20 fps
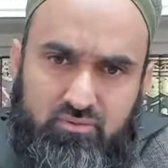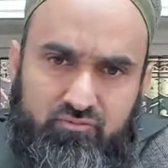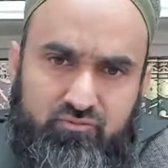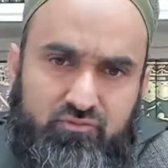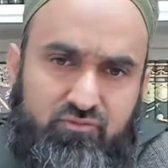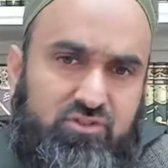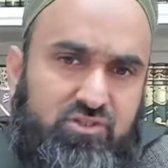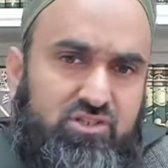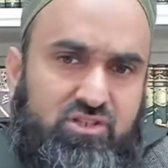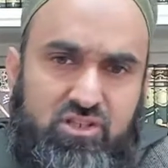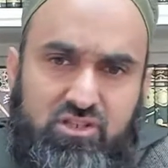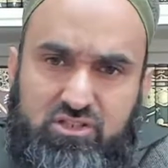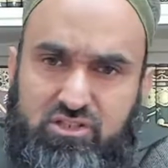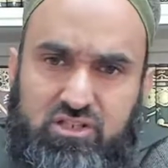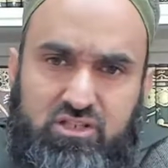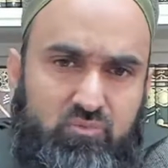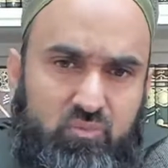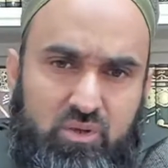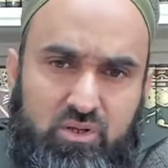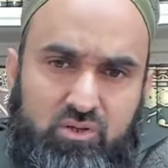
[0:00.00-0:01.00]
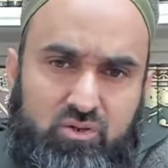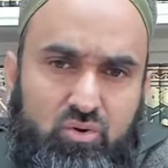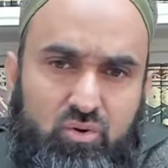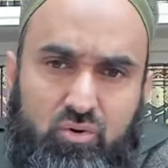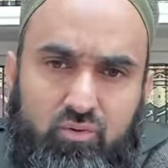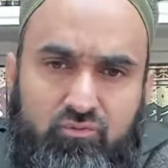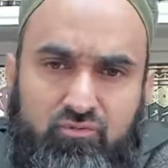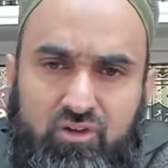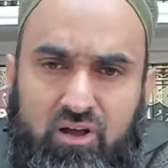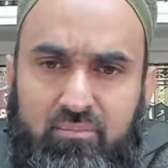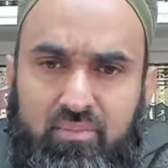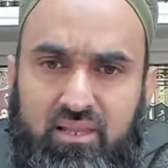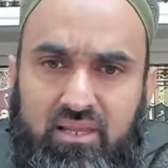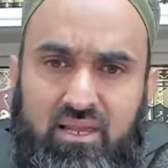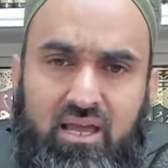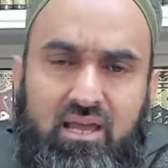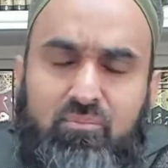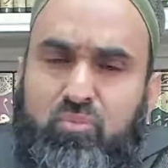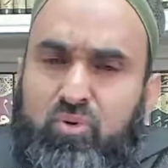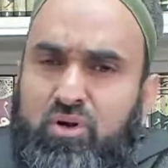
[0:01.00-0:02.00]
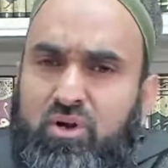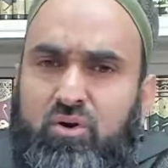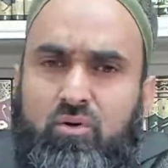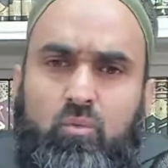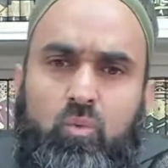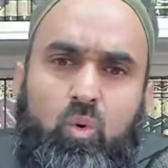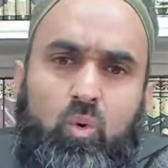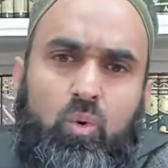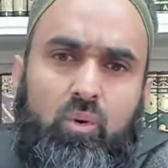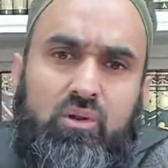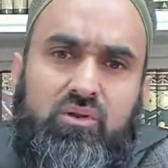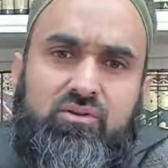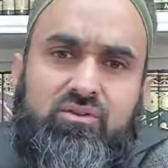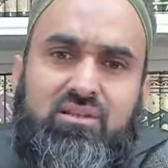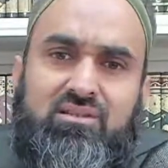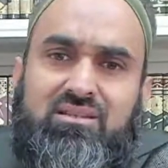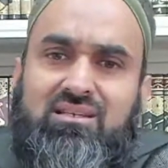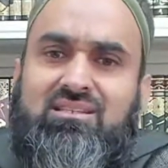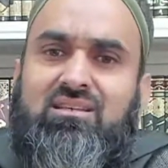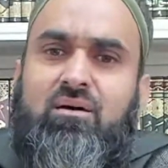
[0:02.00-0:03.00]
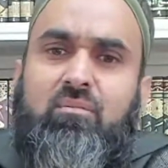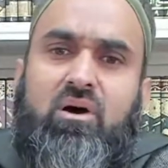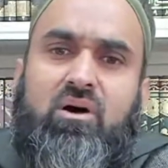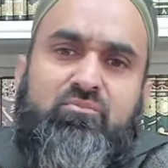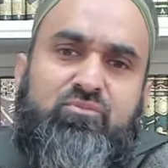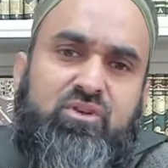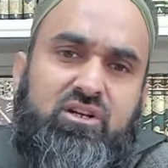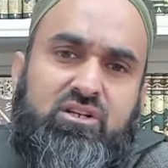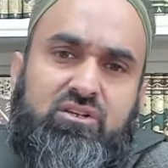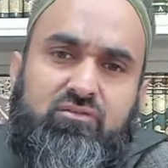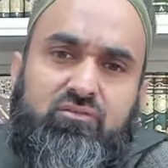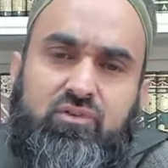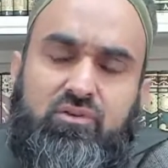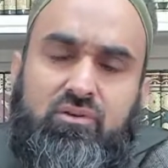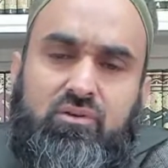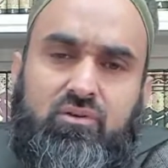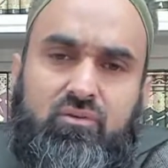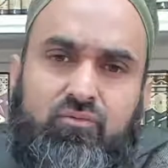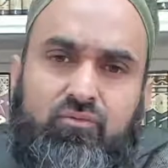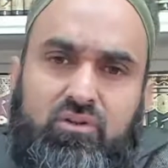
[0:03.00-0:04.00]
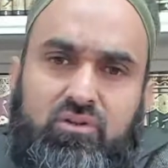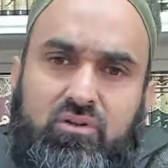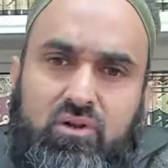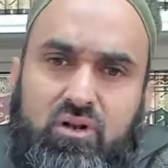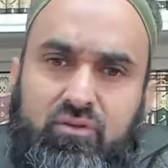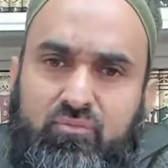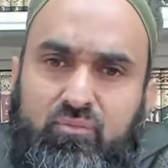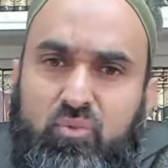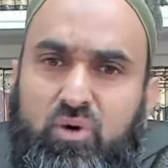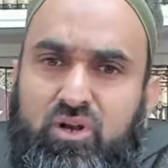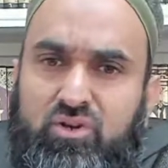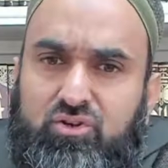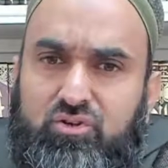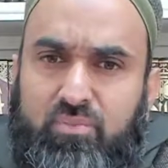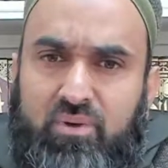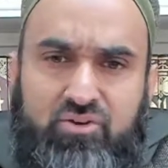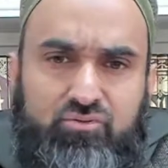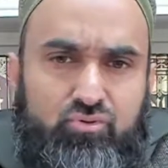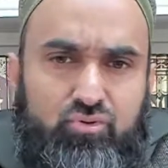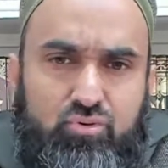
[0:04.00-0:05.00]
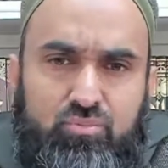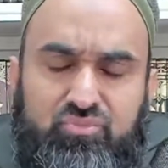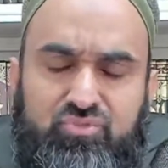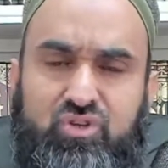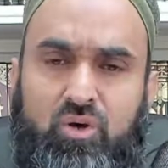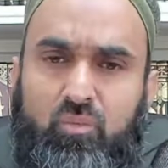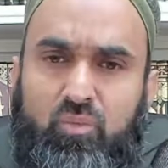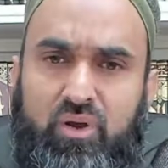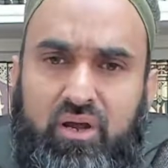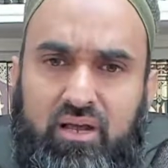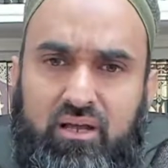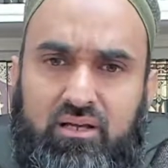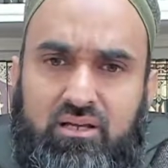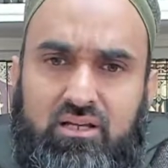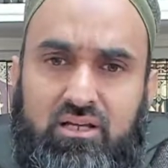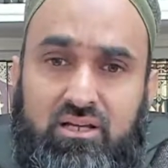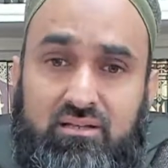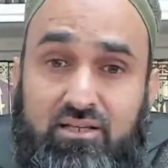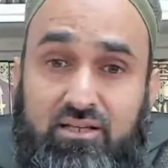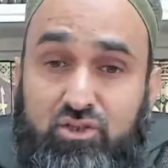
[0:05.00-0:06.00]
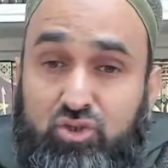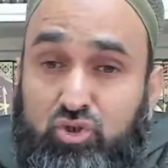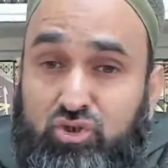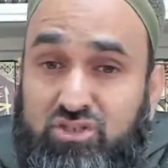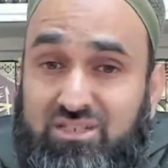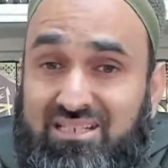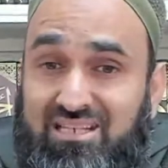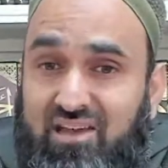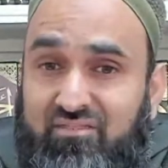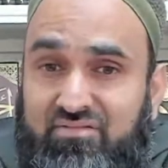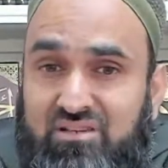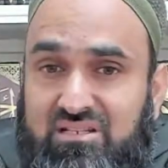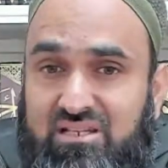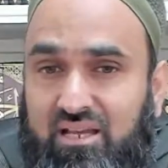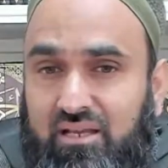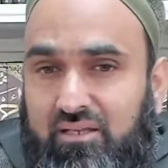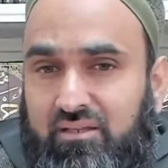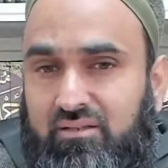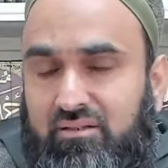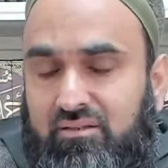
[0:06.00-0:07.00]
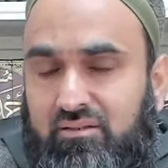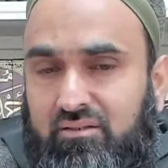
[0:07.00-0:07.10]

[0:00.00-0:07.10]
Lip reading: Discuss it with your family and put it on a wall. Say, these are my objectives for the life. Put it in your bedroom somewhere that you see every day.